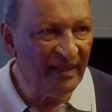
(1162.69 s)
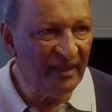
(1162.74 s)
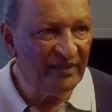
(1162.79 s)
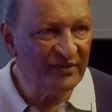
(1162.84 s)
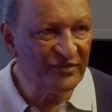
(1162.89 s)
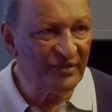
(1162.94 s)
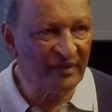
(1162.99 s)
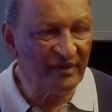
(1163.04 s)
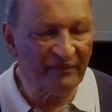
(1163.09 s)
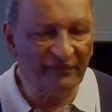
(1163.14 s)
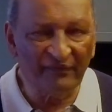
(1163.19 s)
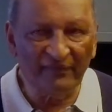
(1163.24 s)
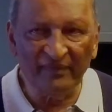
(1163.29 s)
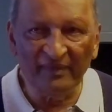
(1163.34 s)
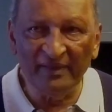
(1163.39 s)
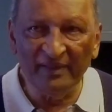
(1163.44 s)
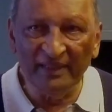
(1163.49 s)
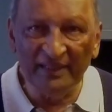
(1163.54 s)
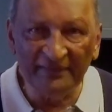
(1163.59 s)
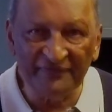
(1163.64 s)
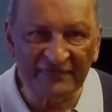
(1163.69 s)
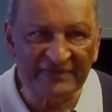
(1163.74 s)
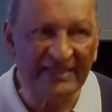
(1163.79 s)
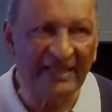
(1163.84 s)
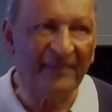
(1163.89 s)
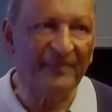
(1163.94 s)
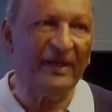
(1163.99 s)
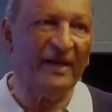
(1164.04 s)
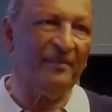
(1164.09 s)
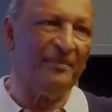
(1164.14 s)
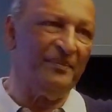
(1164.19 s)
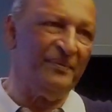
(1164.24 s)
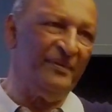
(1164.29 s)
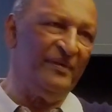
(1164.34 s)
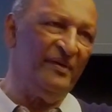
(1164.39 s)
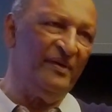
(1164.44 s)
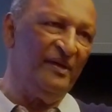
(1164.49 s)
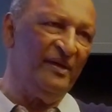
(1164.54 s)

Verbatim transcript: sort of lifts them up